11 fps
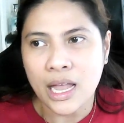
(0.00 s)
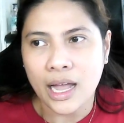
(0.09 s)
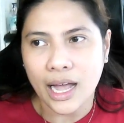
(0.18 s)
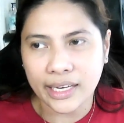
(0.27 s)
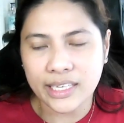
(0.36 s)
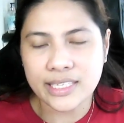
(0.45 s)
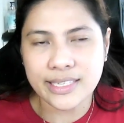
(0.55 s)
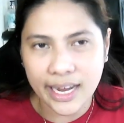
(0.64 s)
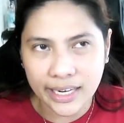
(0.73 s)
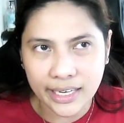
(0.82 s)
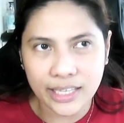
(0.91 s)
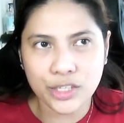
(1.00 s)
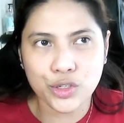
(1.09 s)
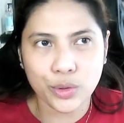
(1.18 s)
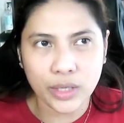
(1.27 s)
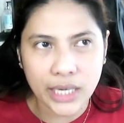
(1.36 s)
I decided
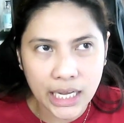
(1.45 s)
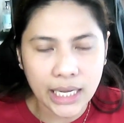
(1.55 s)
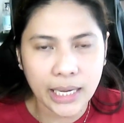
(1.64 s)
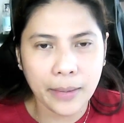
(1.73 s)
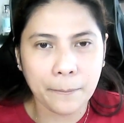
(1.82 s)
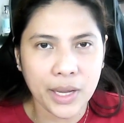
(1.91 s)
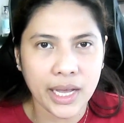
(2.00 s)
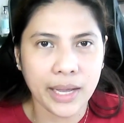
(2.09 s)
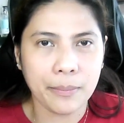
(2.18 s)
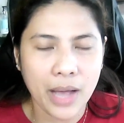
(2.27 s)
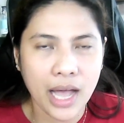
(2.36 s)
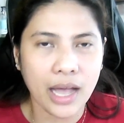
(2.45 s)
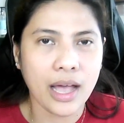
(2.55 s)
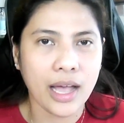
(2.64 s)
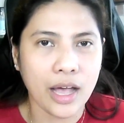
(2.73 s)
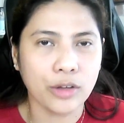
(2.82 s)
to link my bank
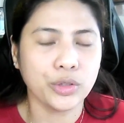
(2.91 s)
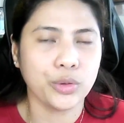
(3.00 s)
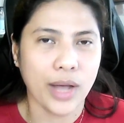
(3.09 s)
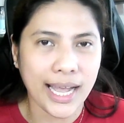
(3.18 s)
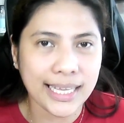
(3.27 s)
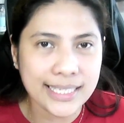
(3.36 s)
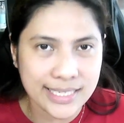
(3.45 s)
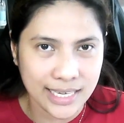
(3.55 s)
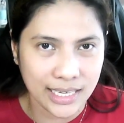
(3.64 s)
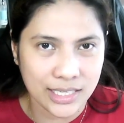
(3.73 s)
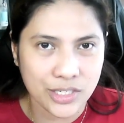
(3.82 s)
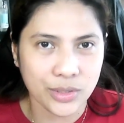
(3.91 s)
account to AdSense.